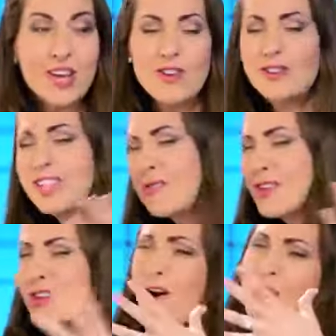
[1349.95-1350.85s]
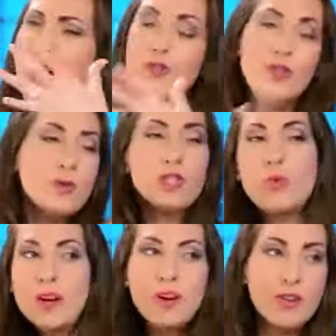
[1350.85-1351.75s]
You see them, you're like, oh, you do a
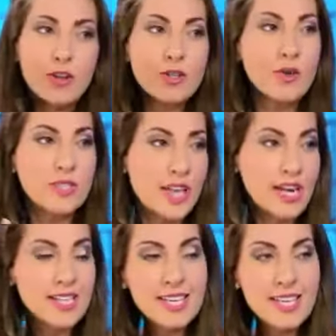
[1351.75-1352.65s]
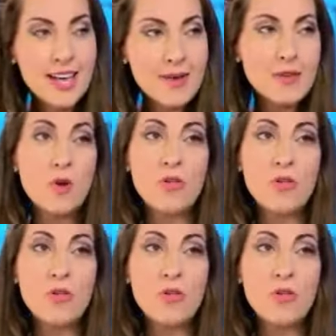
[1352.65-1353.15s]
squiggle, you're so excited to see them.